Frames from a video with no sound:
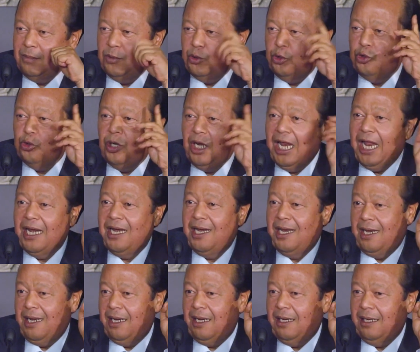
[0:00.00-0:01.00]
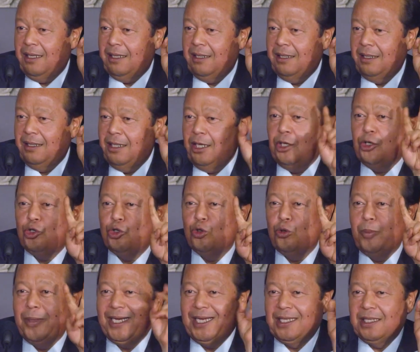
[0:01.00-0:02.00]
to London in 2
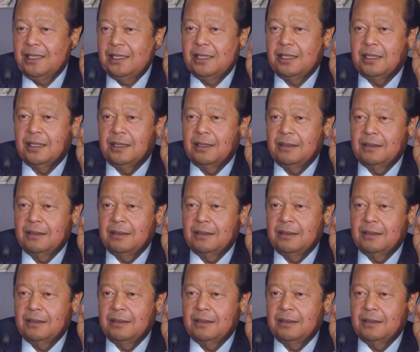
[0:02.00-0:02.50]
minutes,